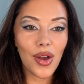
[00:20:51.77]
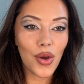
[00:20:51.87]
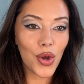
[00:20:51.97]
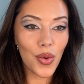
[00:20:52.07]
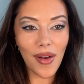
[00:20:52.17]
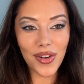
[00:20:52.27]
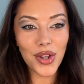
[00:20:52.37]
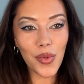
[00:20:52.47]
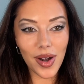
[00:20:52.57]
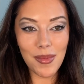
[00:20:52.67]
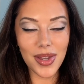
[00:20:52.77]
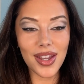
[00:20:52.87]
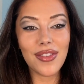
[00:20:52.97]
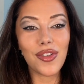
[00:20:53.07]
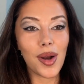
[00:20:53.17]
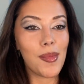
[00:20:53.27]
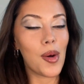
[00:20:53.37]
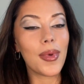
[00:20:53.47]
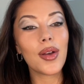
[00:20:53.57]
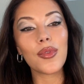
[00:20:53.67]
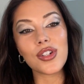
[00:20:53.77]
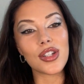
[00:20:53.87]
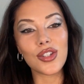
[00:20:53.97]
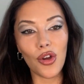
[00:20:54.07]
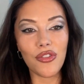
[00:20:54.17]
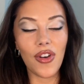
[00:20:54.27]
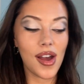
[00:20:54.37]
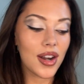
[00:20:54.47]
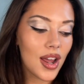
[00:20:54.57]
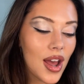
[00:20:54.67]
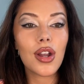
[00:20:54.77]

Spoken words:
whoever you want to be for a moment, which is so fun.